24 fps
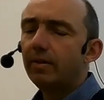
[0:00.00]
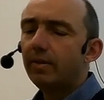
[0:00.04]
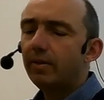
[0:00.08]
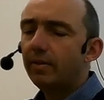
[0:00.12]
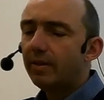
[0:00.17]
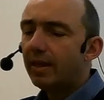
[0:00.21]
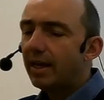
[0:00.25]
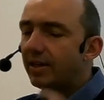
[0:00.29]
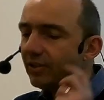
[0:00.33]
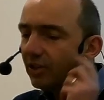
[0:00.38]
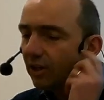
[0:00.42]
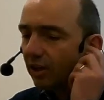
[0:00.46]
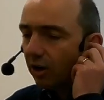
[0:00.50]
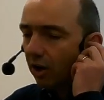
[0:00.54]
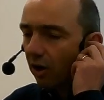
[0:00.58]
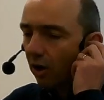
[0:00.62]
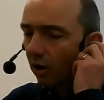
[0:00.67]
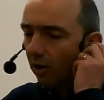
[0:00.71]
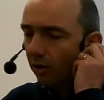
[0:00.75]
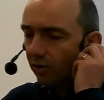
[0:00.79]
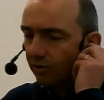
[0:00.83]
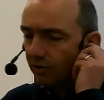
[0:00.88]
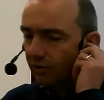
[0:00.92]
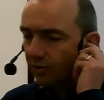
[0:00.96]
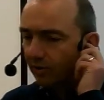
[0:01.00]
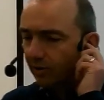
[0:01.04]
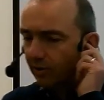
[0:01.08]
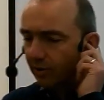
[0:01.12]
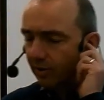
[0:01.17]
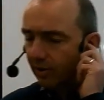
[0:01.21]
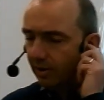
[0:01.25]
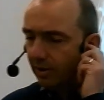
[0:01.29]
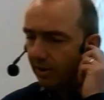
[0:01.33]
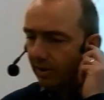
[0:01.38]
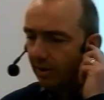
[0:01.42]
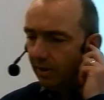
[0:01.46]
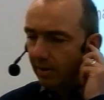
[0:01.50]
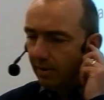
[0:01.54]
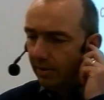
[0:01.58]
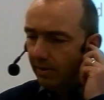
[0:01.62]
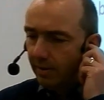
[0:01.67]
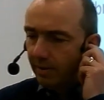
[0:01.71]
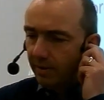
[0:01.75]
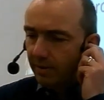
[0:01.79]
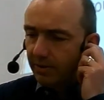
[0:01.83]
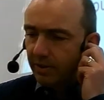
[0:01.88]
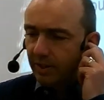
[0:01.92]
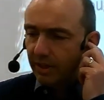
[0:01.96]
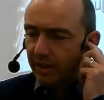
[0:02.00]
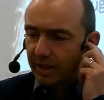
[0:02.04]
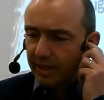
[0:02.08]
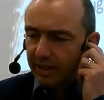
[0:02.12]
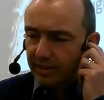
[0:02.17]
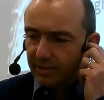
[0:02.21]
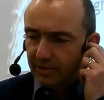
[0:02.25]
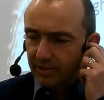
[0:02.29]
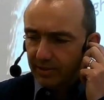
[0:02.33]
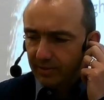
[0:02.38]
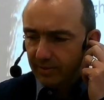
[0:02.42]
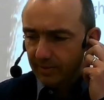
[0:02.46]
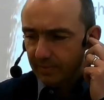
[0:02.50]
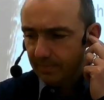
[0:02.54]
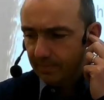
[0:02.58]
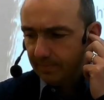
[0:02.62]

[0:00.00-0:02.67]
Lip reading: There's a cost to this.